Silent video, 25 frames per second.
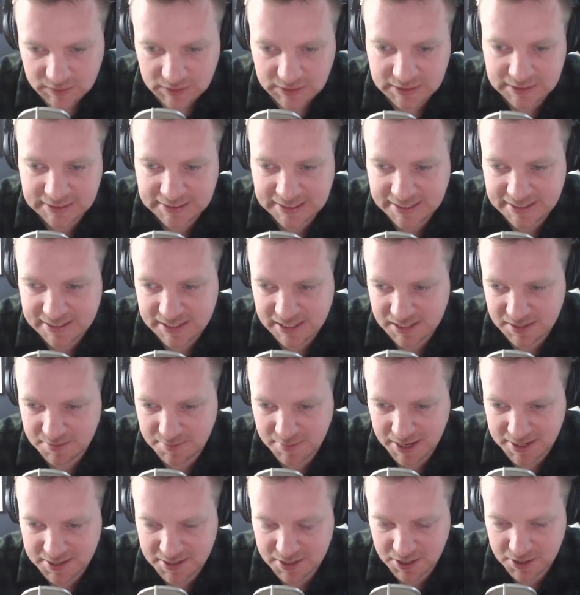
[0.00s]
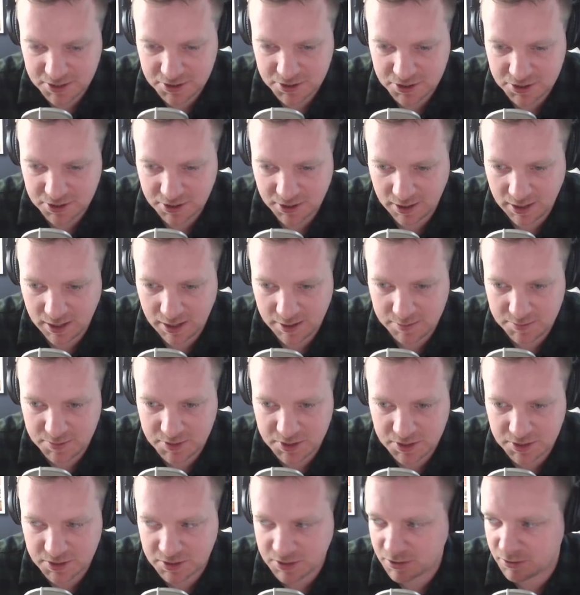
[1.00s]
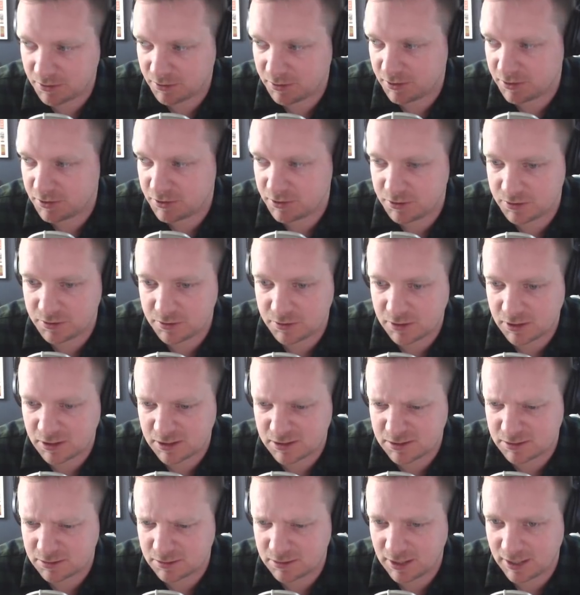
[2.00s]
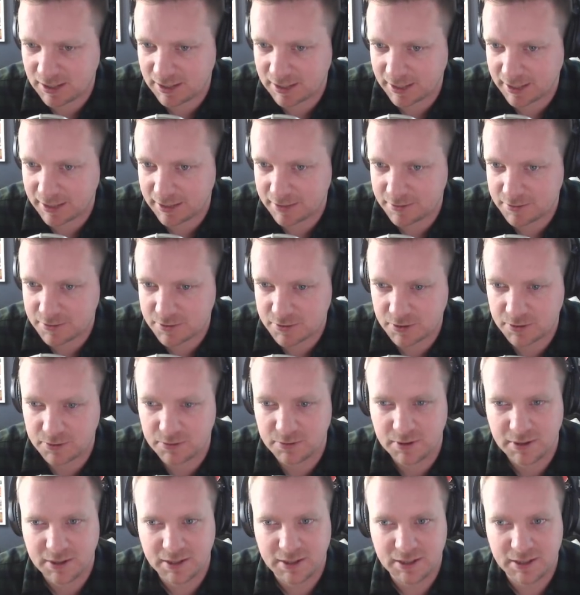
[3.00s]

sends us a message, I'm just going to console log it. So